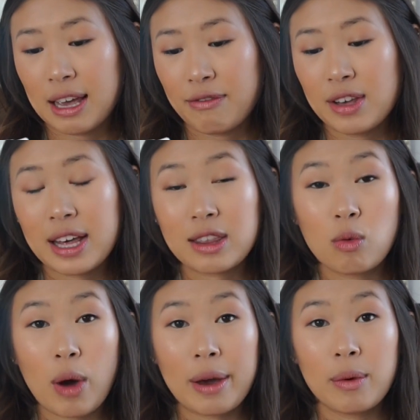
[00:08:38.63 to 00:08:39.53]
I feel like
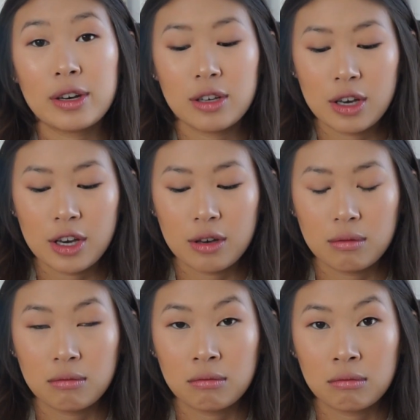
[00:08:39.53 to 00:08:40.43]
the white
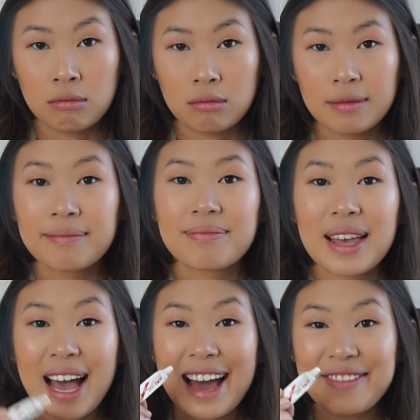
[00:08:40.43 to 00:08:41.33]

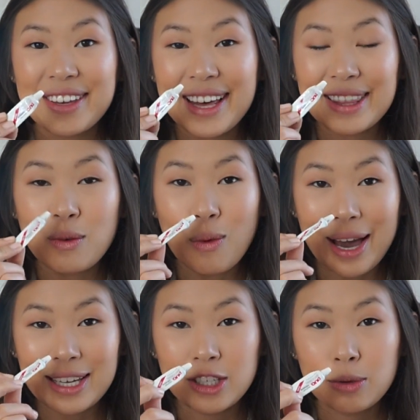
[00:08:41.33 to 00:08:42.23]
one, I feel like the
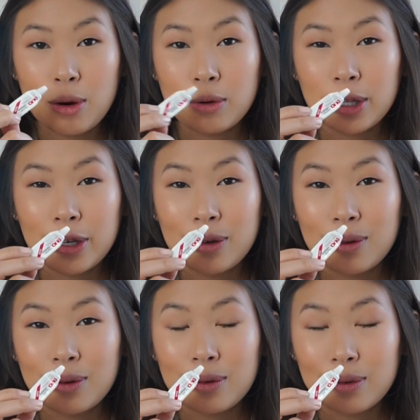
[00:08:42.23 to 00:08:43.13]
white Duo
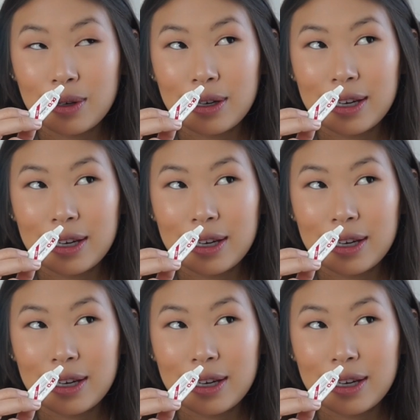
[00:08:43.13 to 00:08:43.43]
glue,